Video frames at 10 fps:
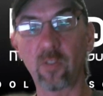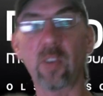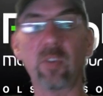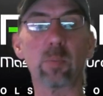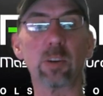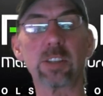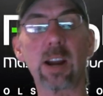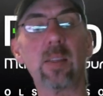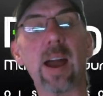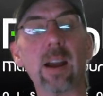
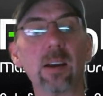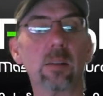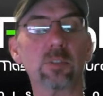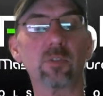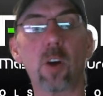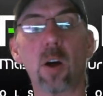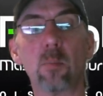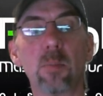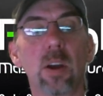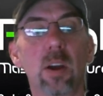50% of that comes
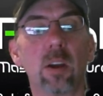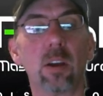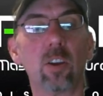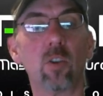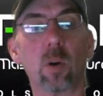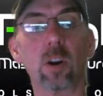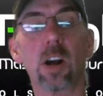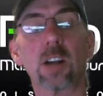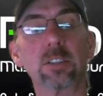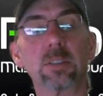from your
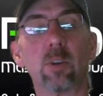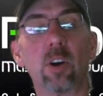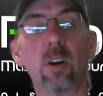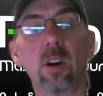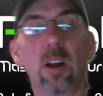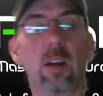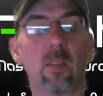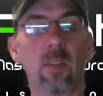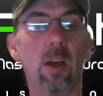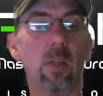customer.
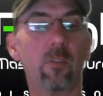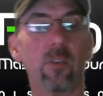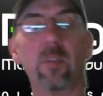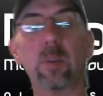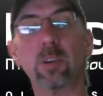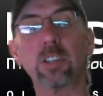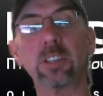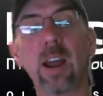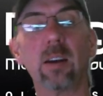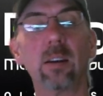The other
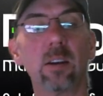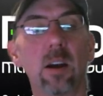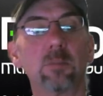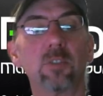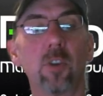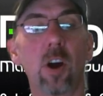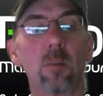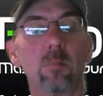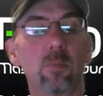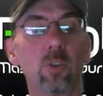50% comes
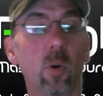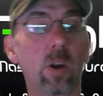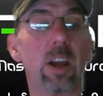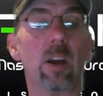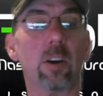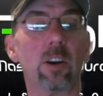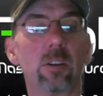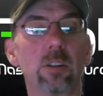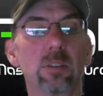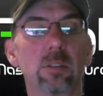from your
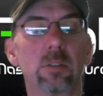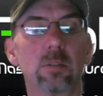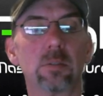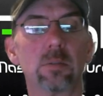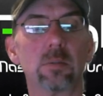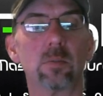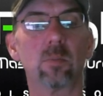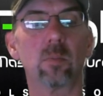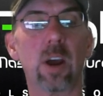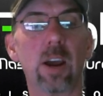carriers,
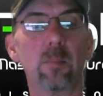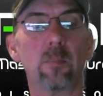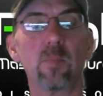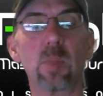right?